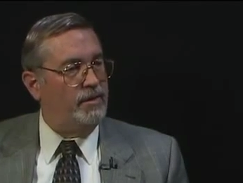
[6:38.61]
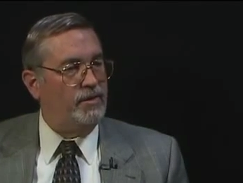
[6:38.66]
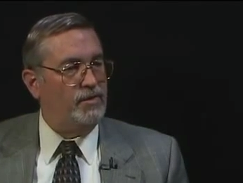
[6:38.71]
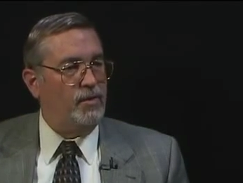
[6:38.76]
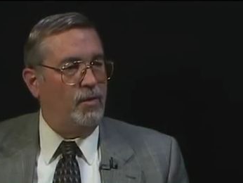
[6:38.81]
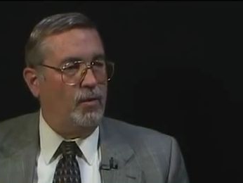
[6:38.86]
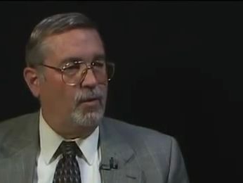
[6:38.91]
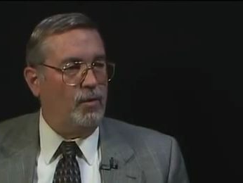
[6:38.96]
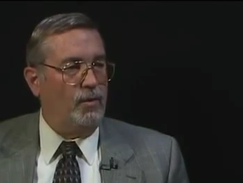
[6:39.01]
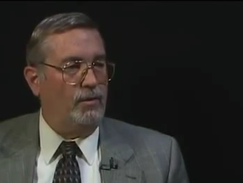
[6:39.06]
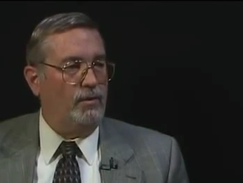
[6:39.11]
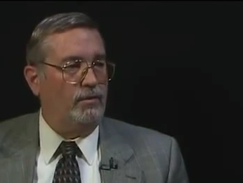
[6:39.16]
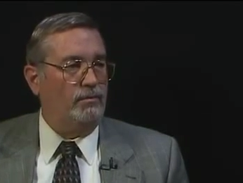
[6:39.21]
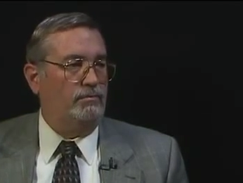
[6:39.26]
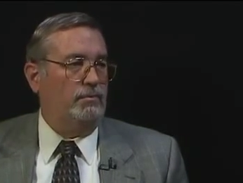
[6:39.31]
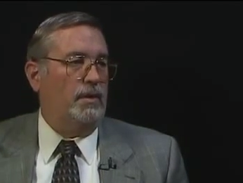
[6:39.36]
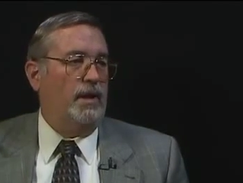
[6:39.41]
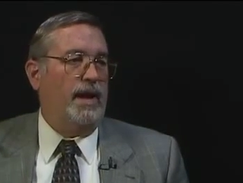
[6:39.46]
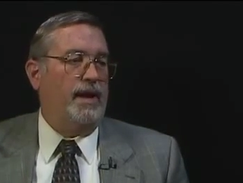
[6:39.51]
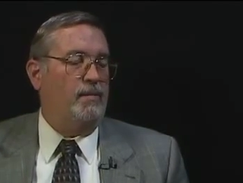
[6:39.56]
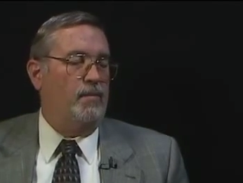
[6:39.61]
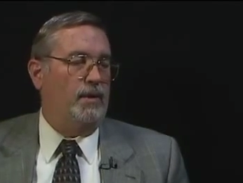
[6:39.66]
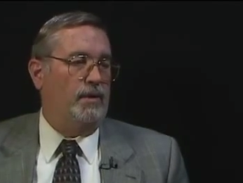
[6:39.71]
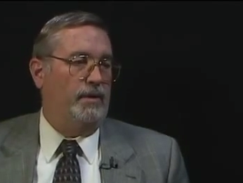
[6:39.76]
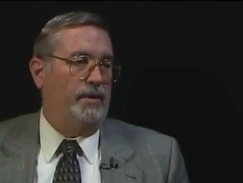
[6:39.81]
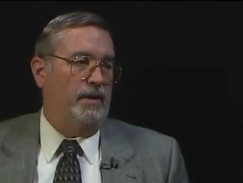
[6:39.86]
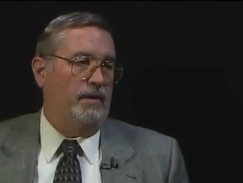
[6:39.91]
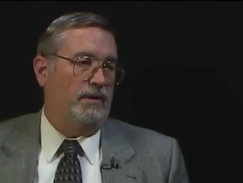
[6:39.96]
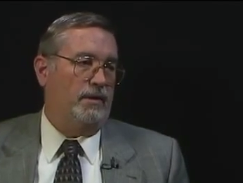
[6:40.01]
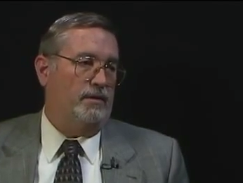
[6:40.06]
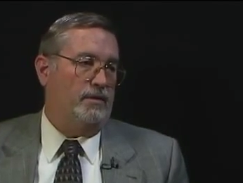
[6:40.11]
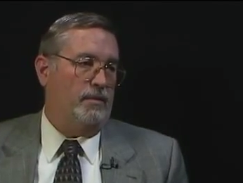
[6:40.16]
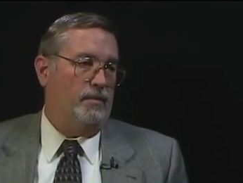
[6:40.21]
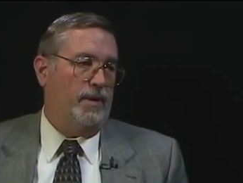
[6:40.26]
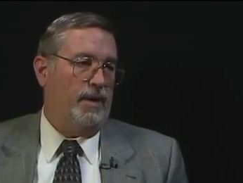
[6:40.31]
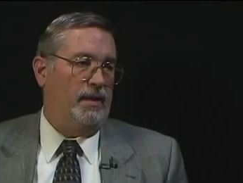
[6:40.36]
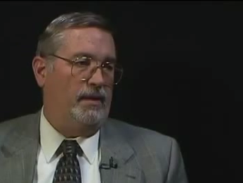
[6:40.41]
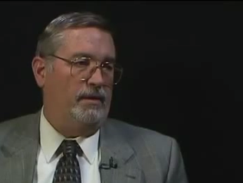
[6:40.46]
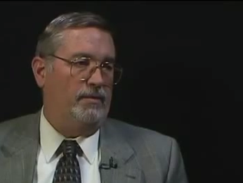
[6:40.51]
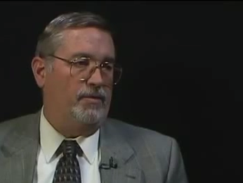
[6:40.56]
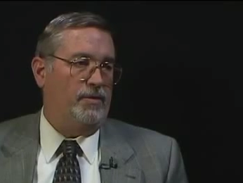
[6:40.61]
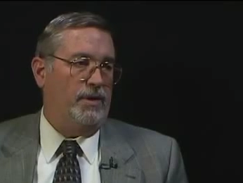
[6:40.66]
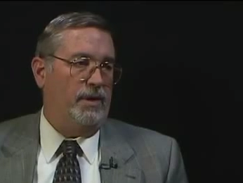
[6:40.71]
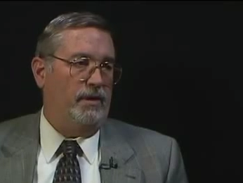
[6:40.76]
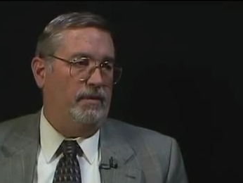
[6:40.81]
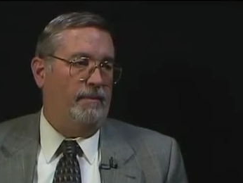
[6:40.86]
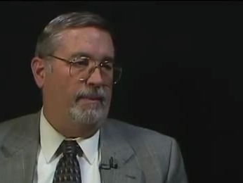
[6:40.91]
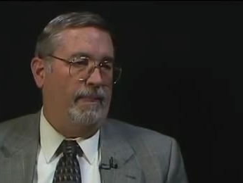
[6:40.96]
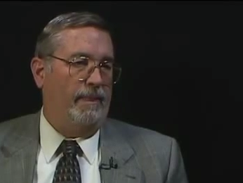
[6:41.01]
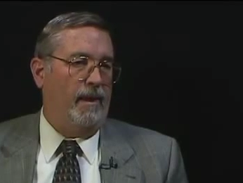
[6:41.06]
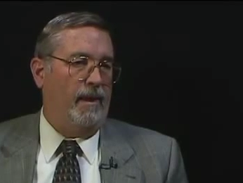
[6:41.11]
in total liabilities on your balance sheet.